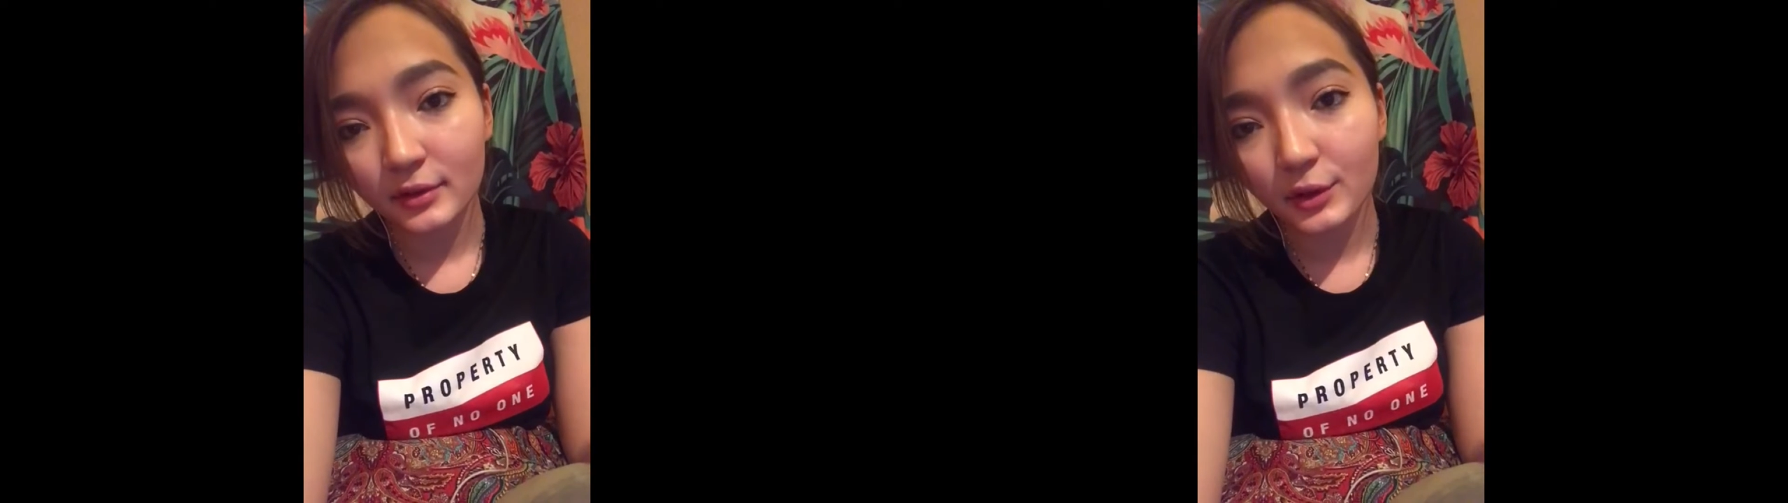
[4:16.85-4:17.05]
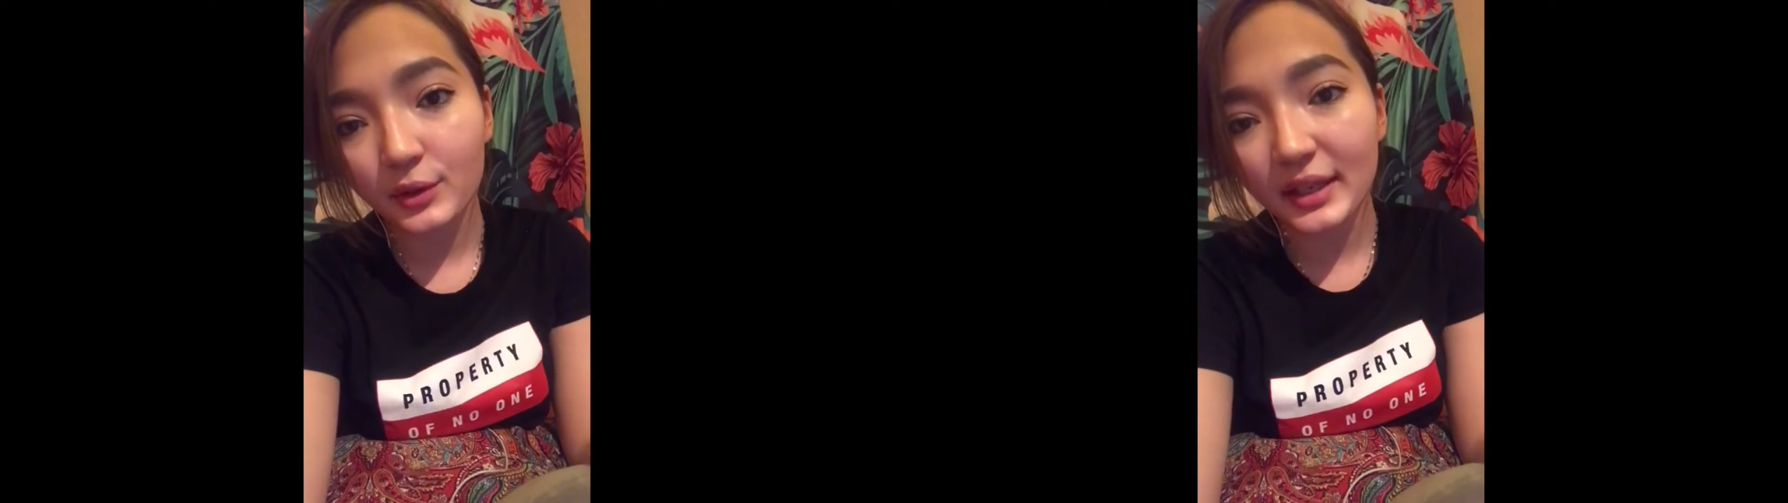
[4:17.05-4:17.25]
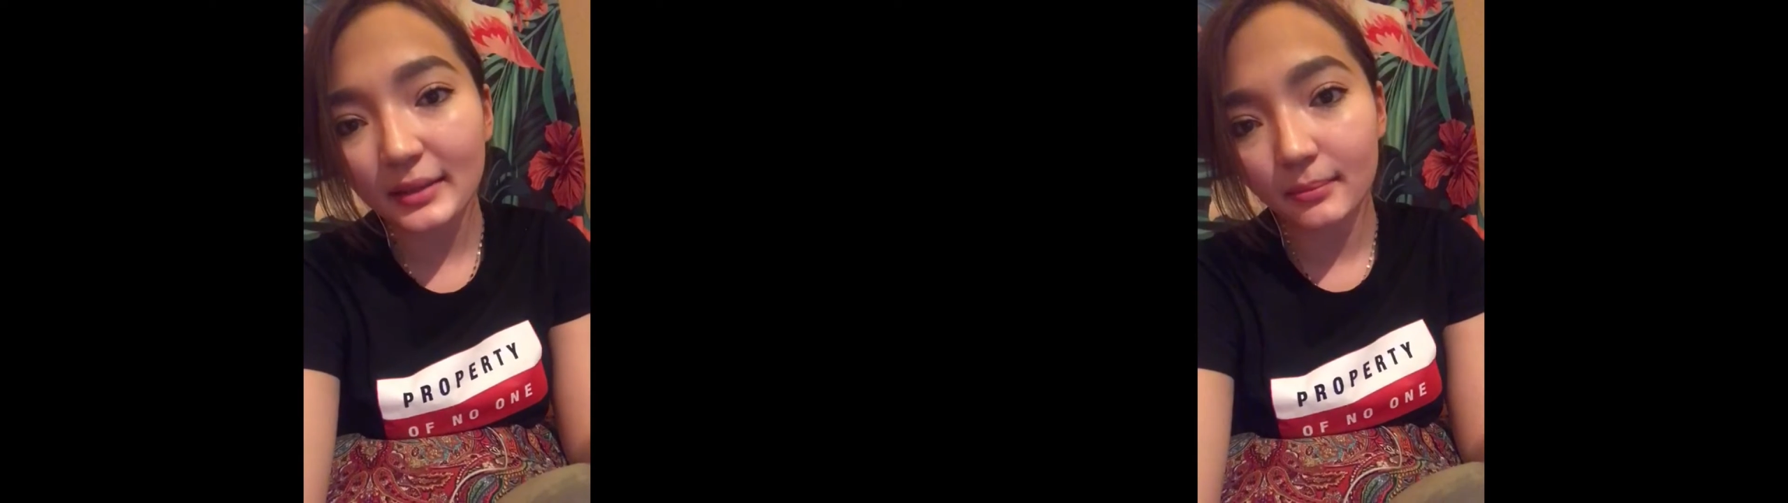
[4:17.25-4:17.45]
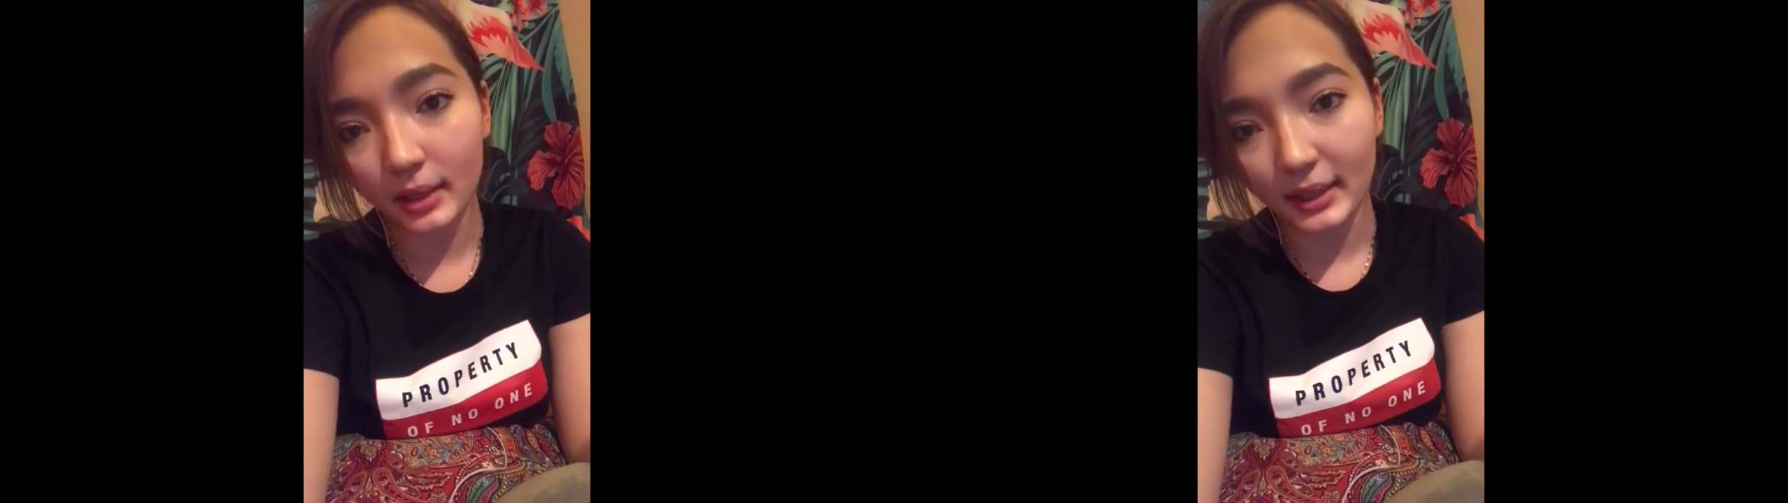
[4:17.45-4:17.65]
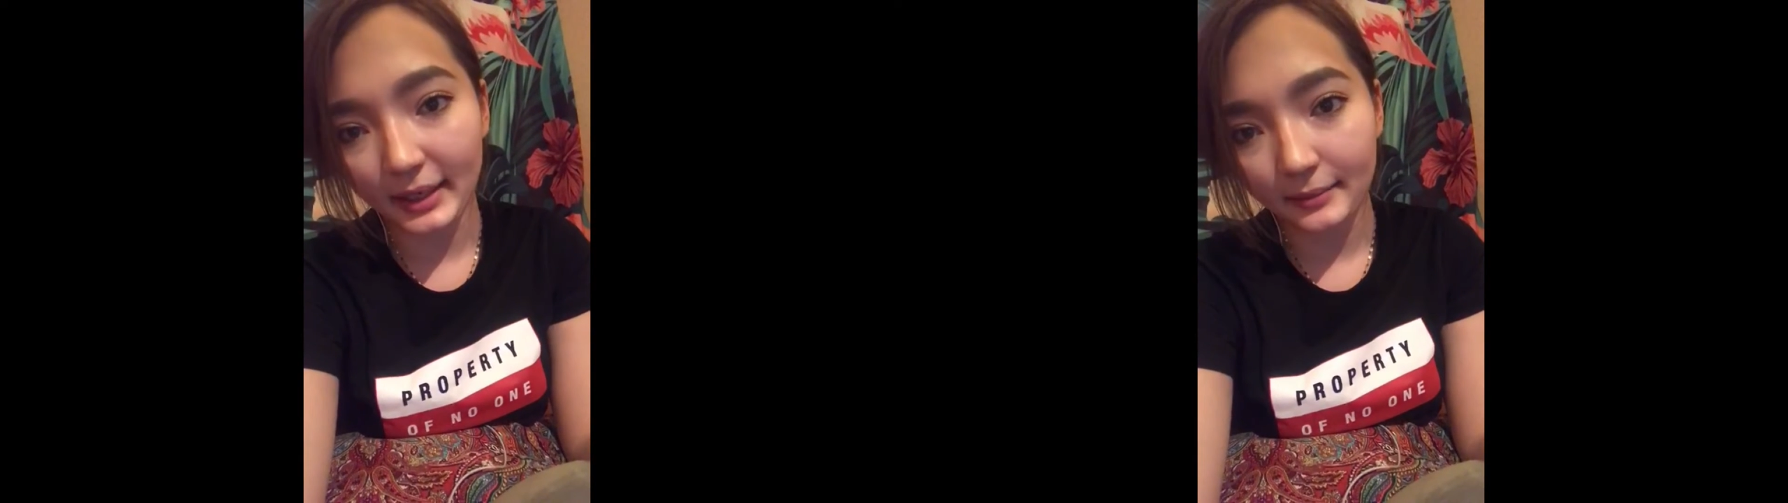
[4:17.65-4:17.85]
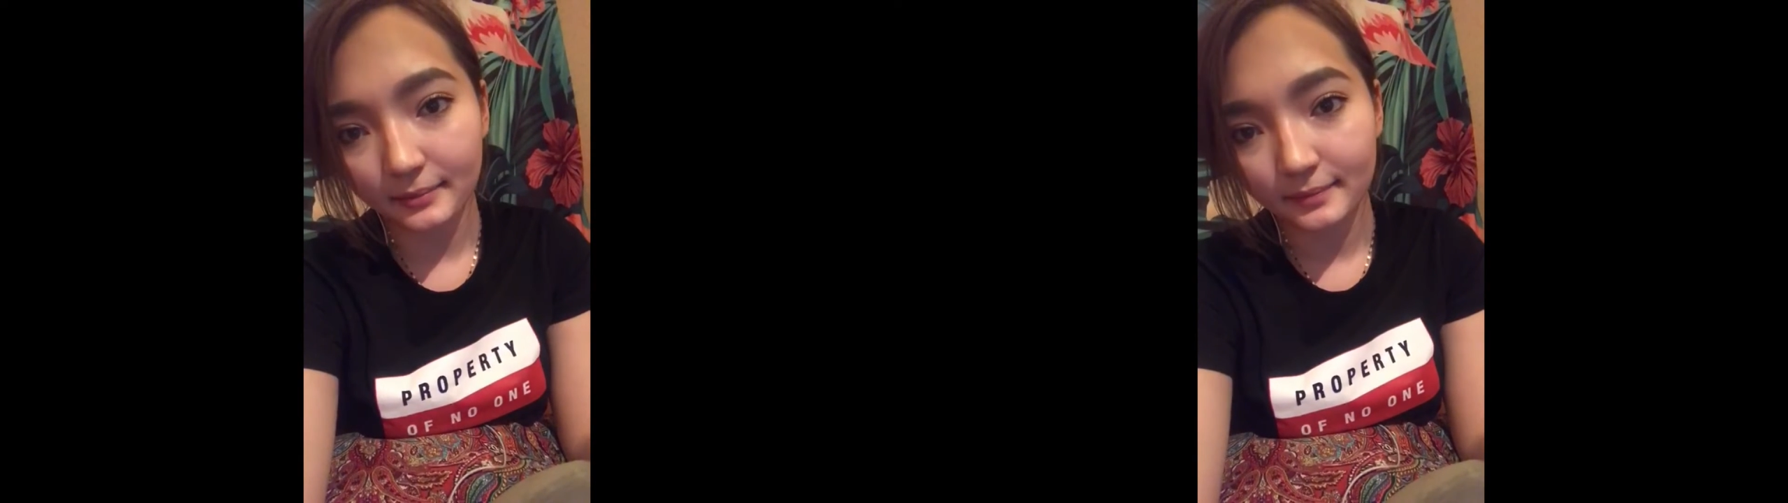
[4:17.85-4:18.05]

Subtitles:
You need money.